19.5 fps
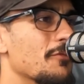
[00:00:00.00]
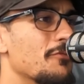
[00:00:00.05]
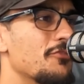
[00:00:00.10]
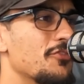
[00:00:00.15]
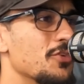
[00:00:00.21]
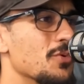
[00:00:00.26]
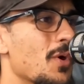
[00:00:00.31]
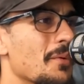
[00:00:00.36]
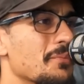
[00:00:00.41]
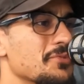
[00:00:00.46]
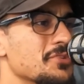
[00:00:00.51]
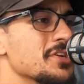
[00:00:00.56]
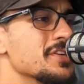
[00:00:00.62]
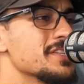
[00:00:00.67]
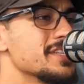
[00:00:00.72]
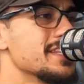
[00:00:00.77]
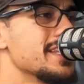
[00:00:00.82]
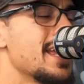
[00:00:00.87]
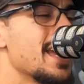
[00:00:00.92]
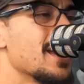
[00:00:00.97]
few
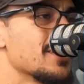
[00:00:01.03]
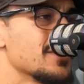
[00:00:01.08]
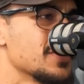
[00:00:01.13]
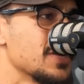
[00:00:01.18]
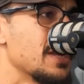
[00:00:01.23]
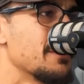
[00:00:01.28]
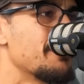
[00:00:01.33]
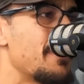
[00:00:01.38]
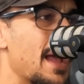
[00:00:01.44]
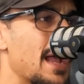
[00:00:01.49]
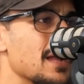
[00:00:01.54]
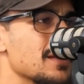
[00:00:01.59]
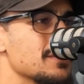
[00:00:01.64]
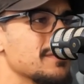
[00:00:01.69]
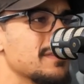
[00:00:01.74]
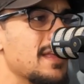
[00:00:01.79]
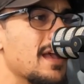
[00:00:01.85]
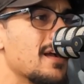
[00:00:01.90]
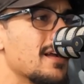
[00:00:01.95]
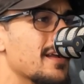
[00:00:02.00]
options in the outside backs
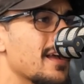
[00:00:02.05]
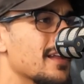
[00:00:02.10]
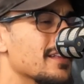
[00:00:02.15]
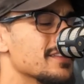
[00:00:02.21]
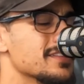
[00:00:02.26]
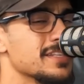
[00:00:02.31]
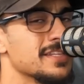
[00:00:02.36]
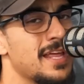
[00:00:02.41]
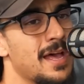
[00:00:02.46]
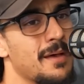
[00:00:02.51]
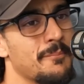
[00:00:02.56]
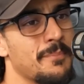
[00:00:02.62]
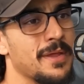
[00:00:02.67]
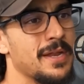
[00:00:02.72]
with young guns and that.